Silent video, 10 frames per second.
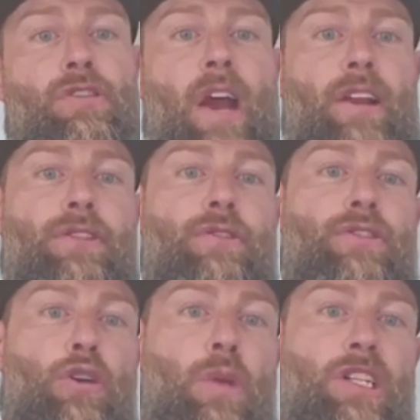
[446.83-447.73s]
try to do
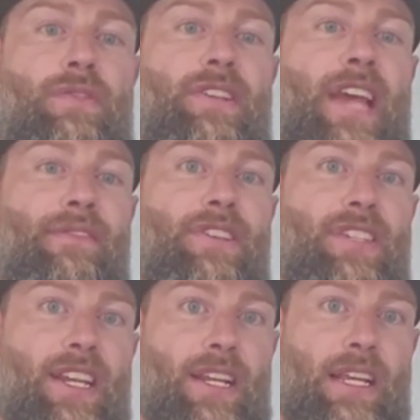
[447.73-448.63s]
too much of a
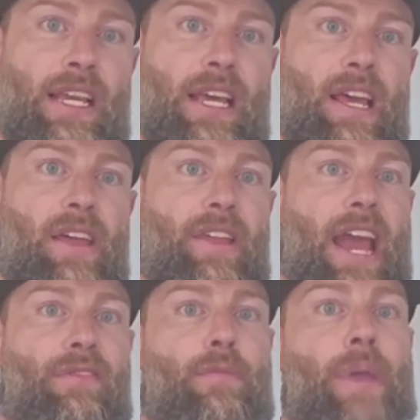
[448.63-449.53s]
deficit. They
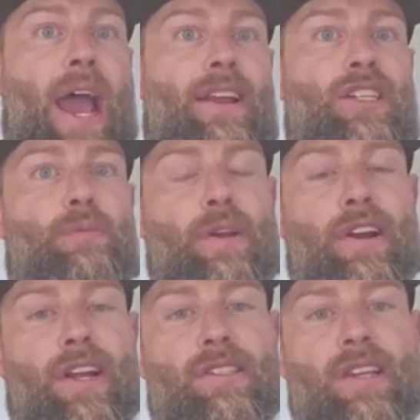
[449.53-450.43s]
have a bad
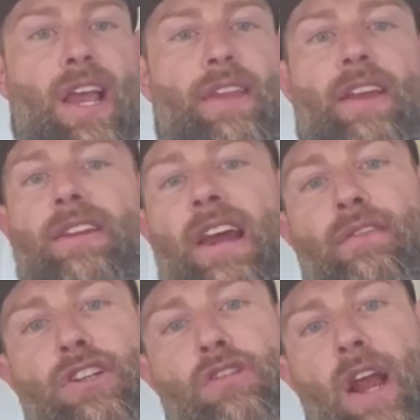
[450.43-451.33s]
experience and they
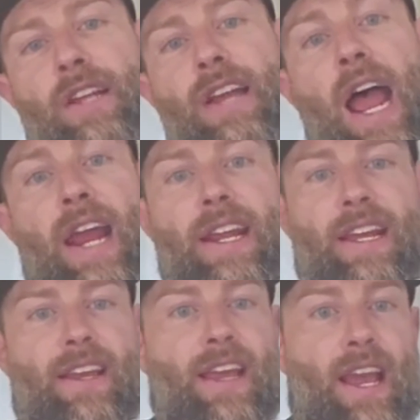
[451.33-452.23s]
never try
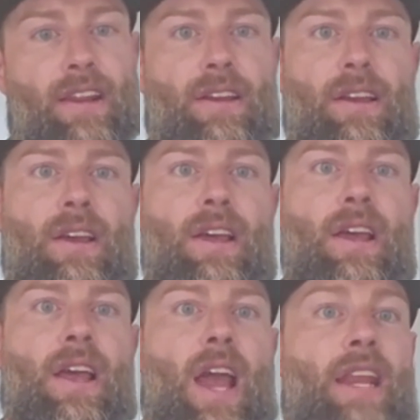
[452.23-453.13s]
dieting again.
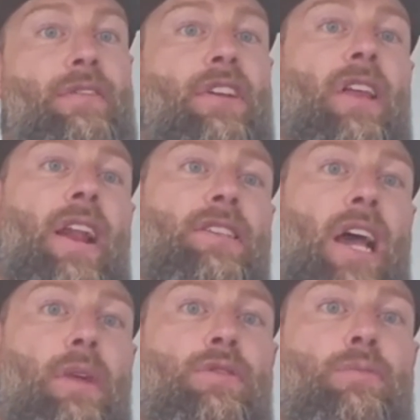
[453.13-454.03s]
And even a lot of
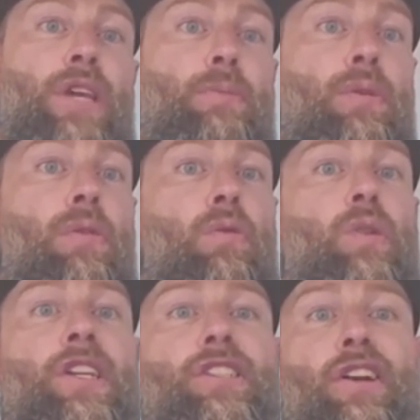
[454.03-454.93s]
times when people
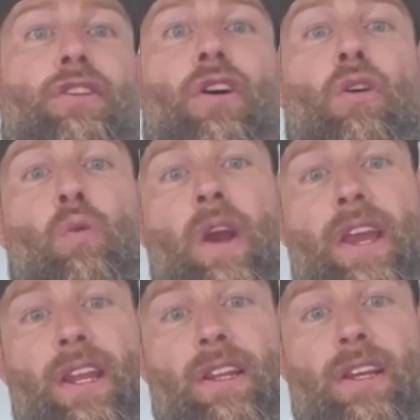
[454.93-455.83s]
reach their goal
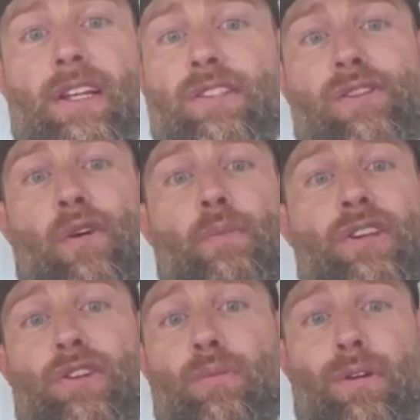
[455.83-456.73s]
weight, it's so
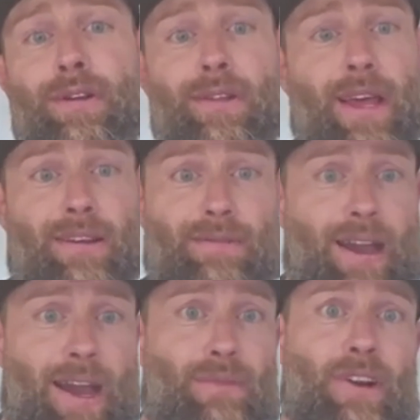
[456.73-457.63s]
miserable. They're like,
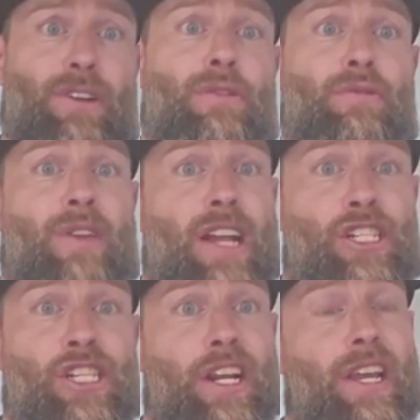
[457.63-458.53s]
I don't want to go through that
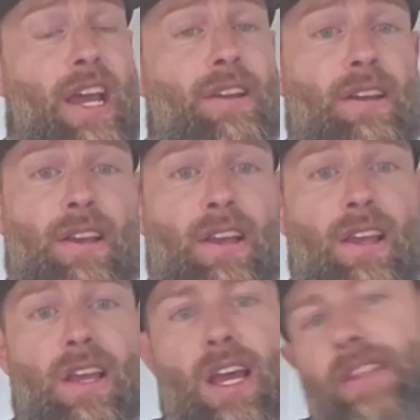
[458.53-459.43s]
shit again.
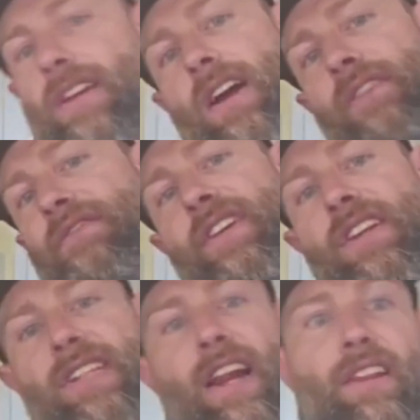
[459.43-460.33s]
And they cut
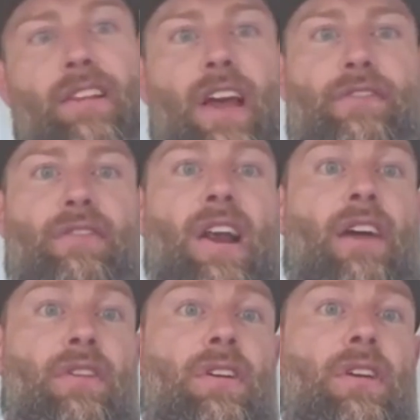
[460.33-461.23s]
fitness out of their life
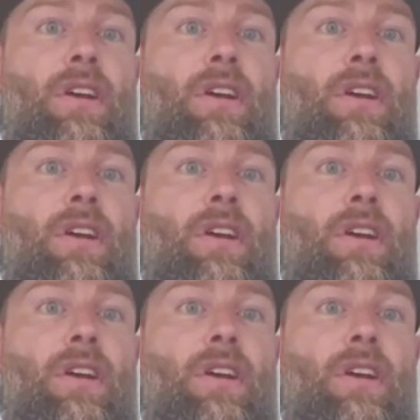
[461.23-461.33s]
forever.